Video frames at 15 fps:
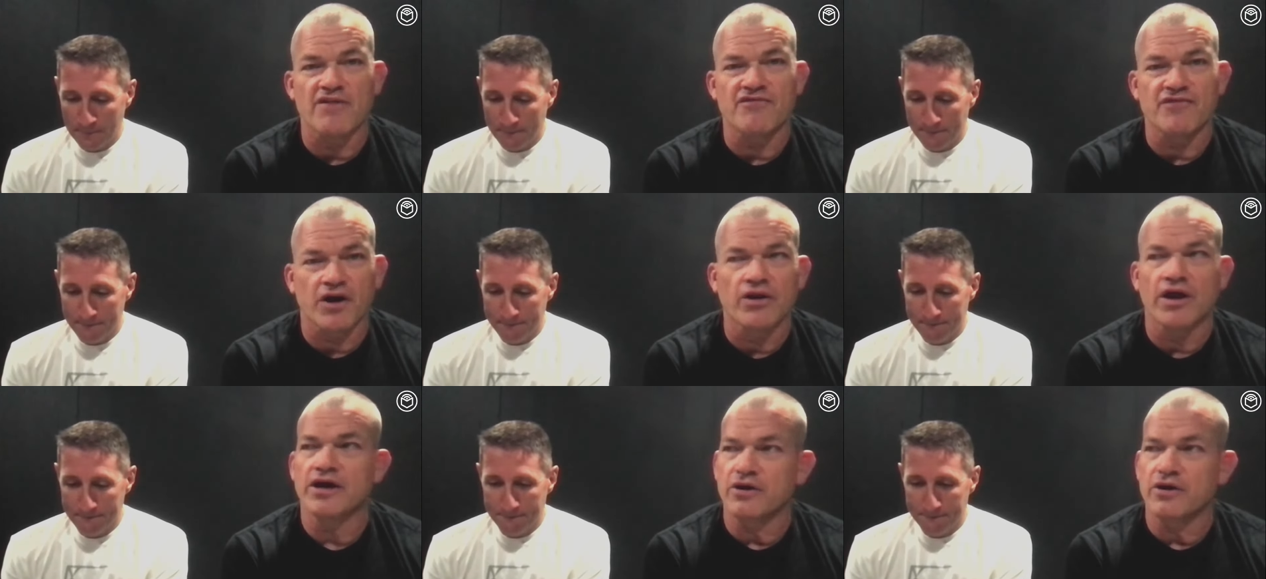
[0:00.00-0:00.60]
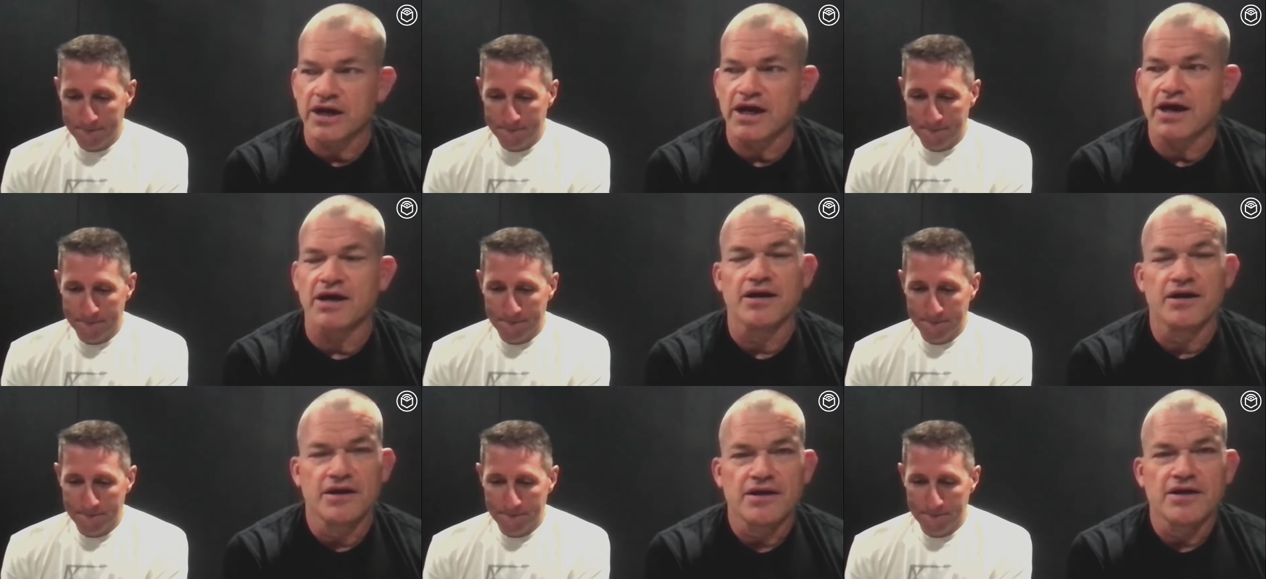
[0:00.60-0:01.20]
Speaker 1: felt like
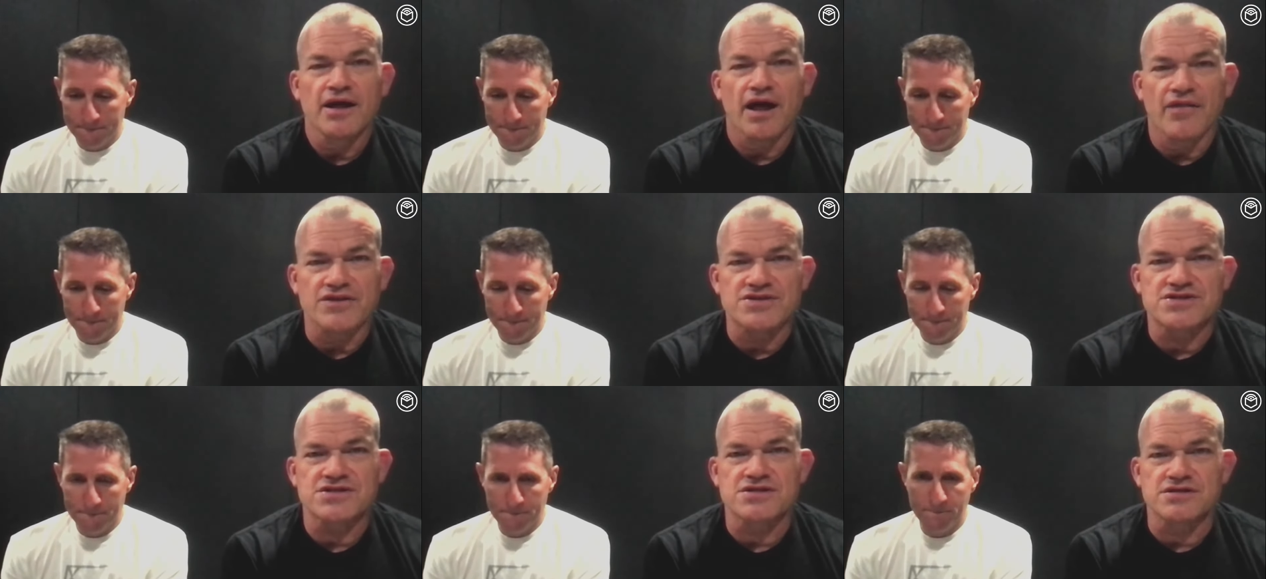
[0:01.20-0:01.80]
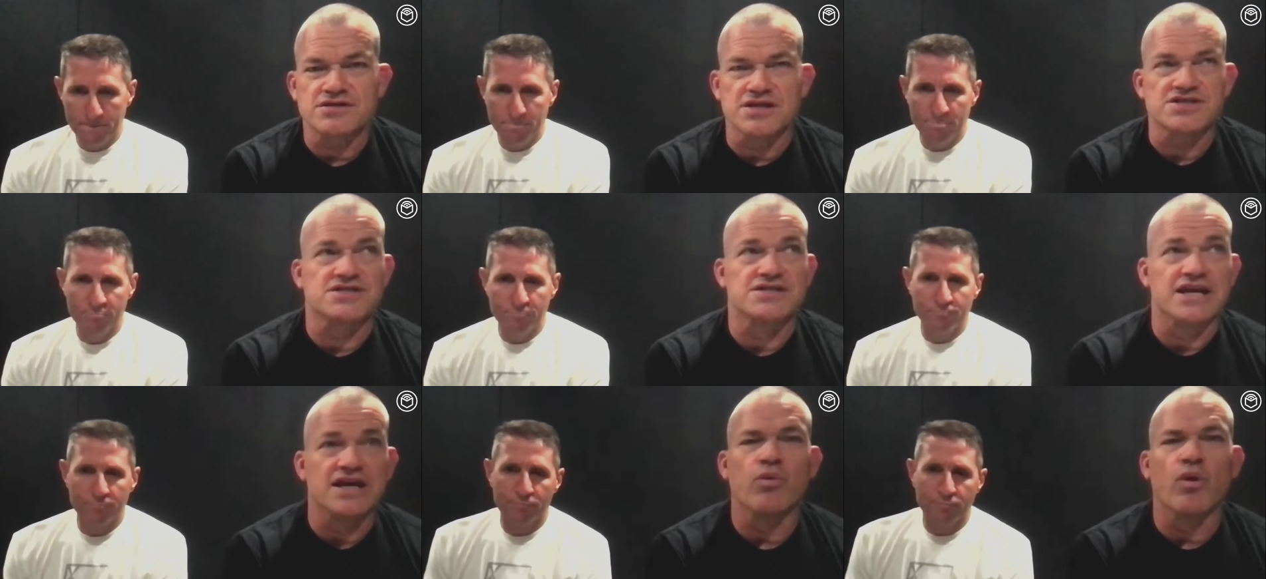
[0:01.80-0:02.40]
okay, this this
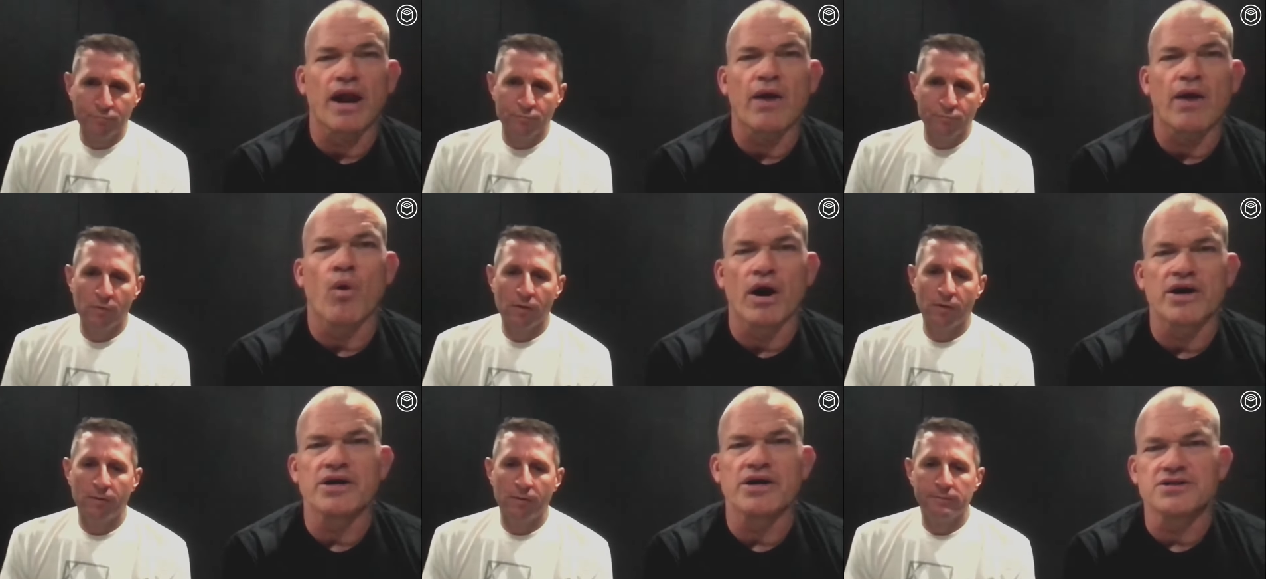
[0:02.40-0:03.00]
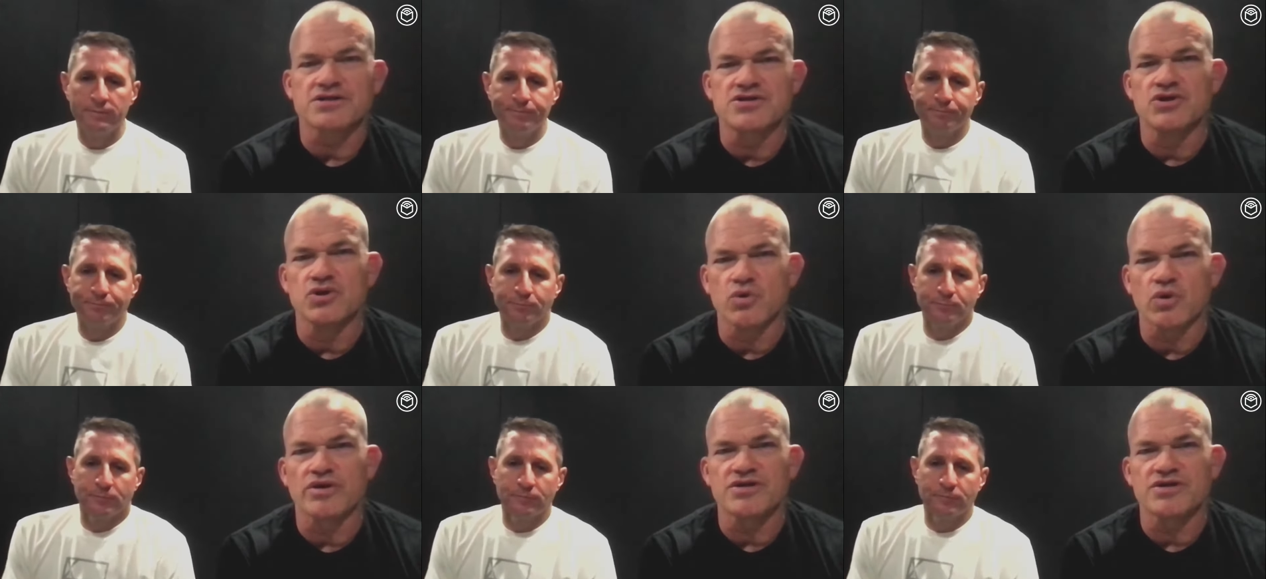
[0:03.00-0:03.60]
did what I wanted it to
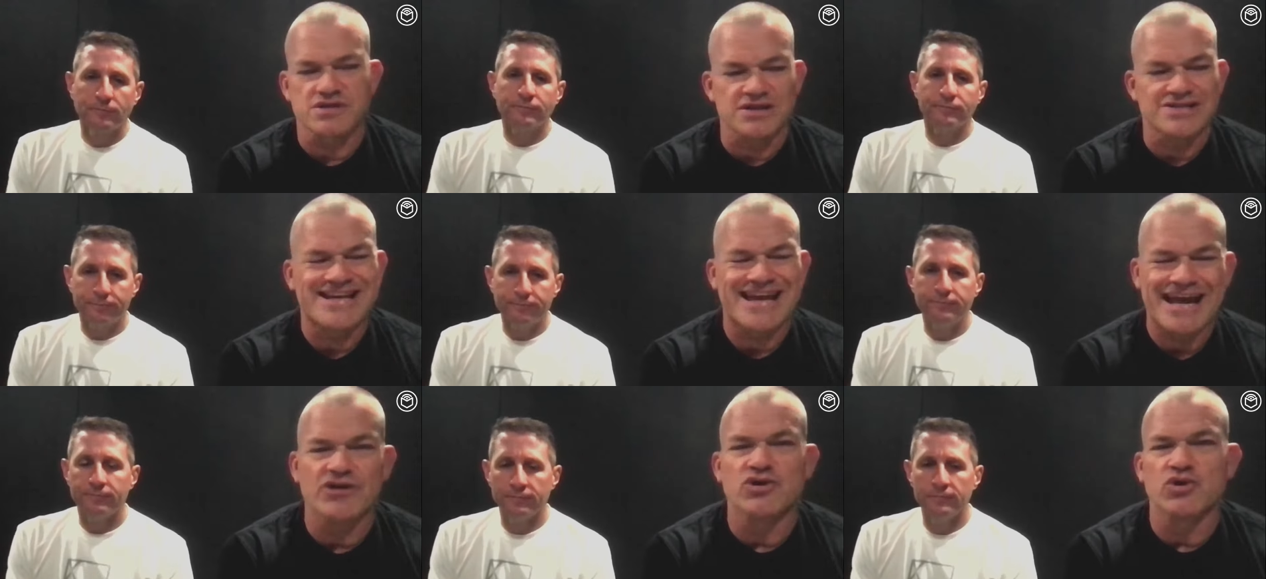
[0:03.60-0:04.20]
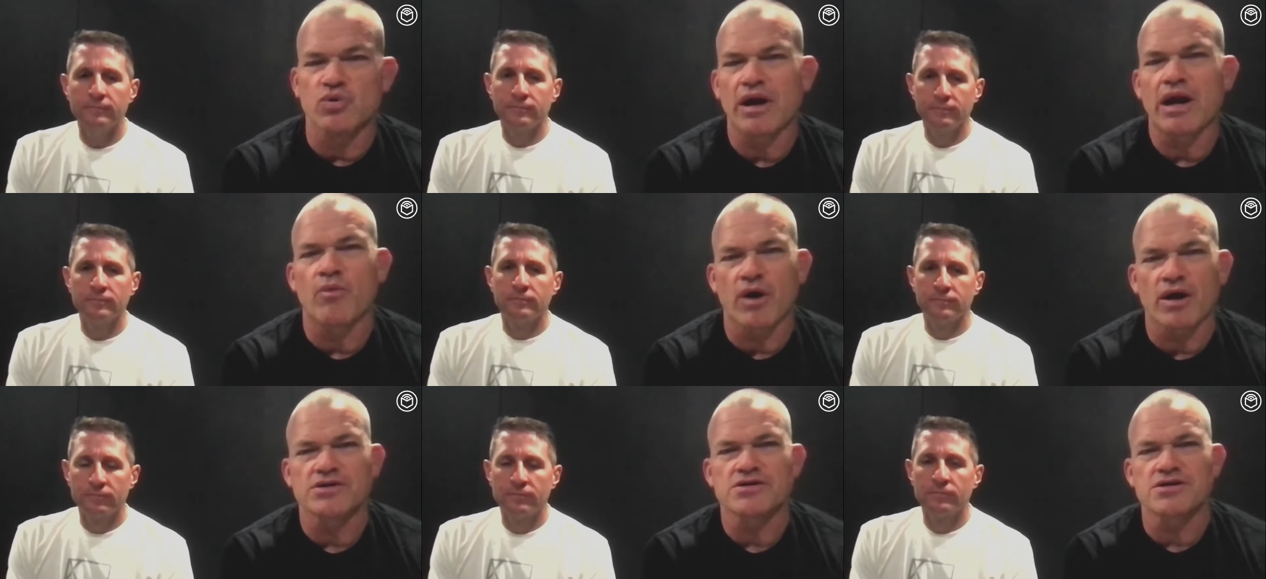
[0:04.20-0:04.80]
do, or this this can do what I
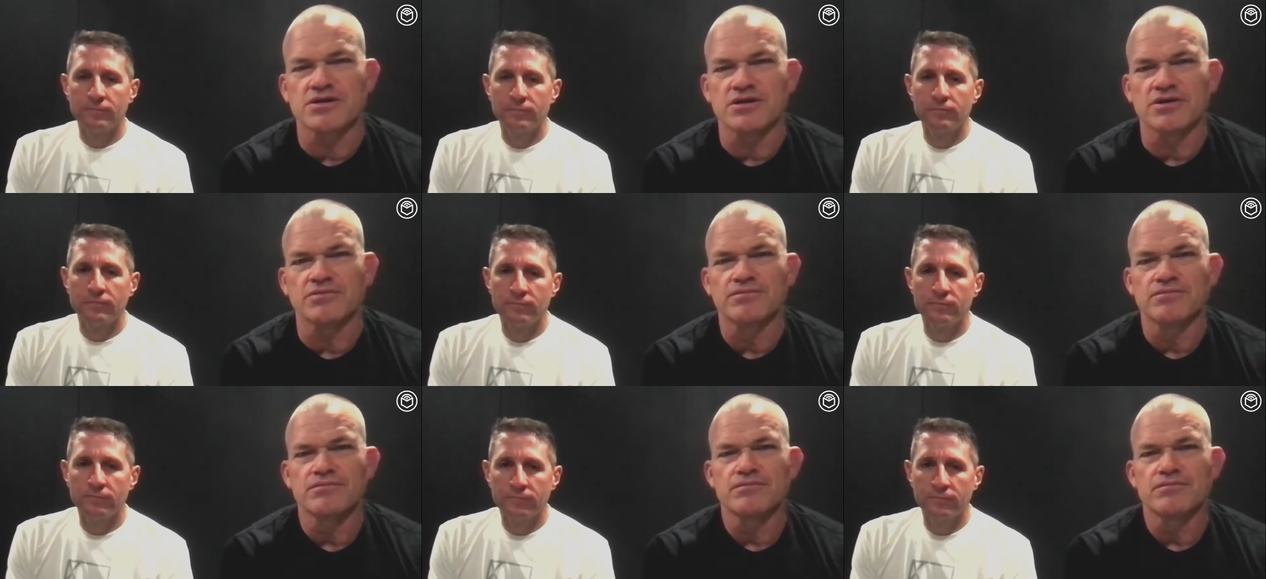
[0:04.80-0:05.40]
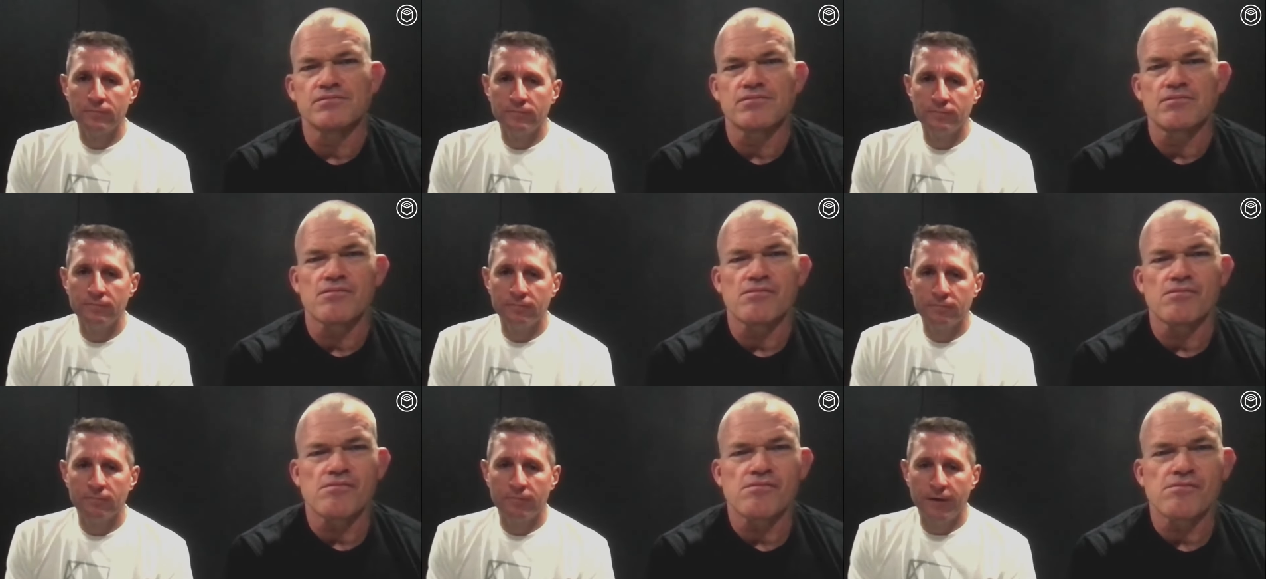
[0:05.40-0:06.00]
wanted to do.
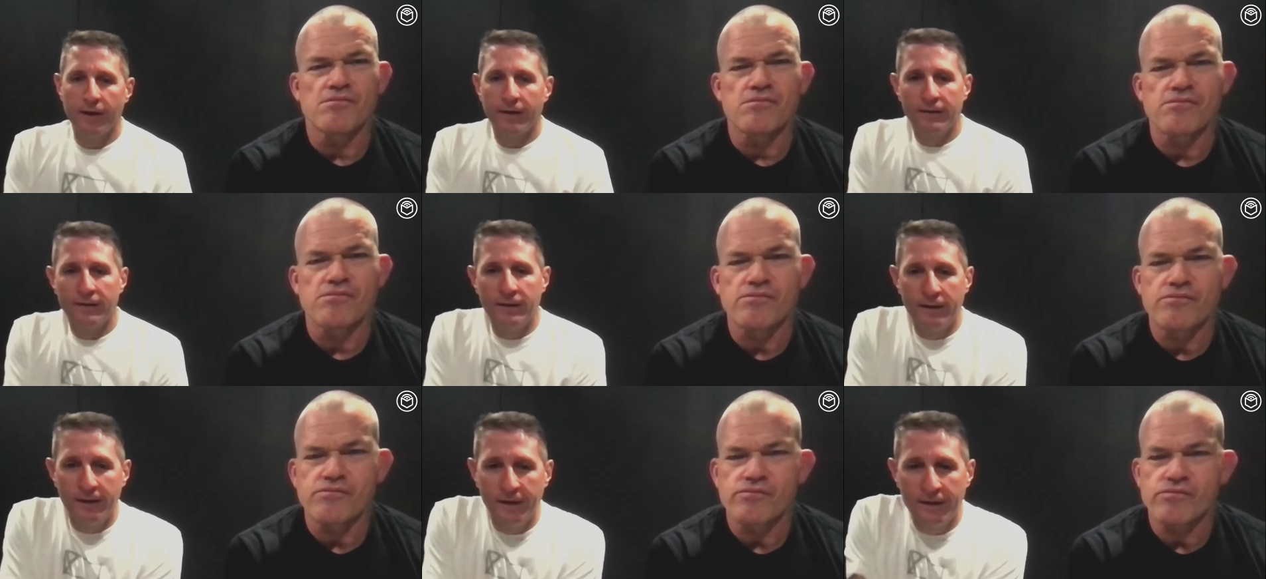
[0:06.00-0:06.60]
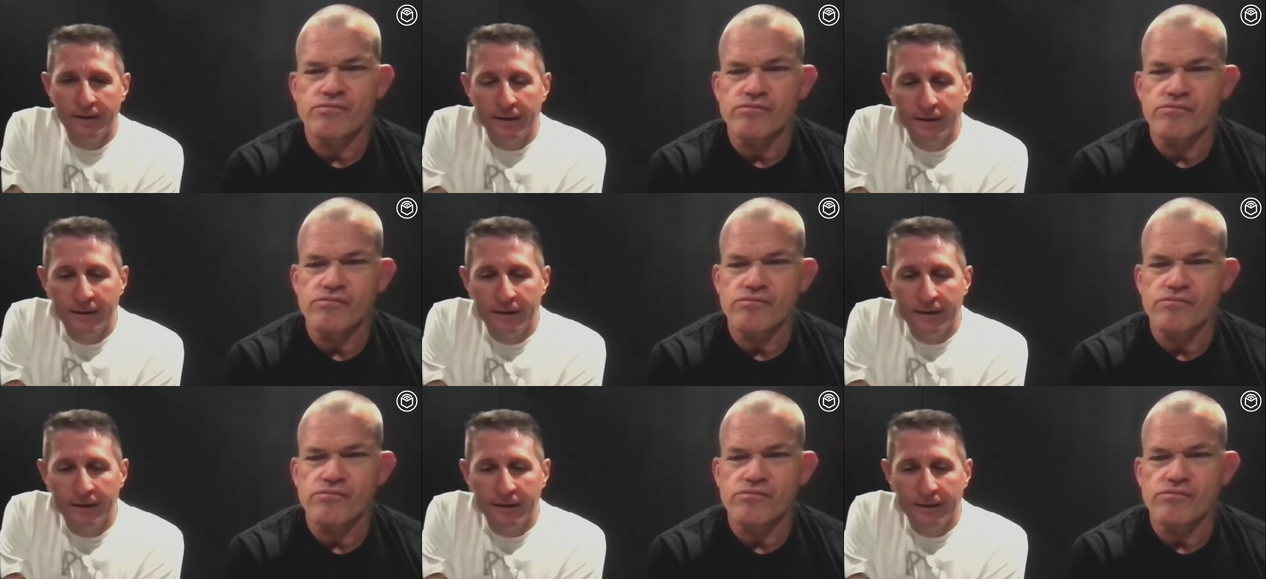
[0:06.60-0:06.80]
Speaker 2: Yeah, indeed.